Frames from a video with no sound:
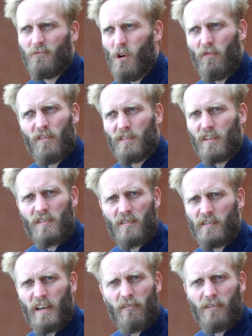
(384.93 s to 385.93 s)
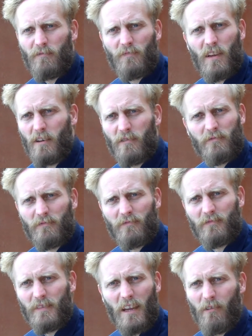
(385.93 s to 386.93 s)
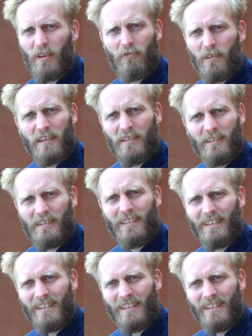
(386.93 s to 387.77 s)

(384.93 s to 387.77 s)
Watford because it's nearer. No, no other reason.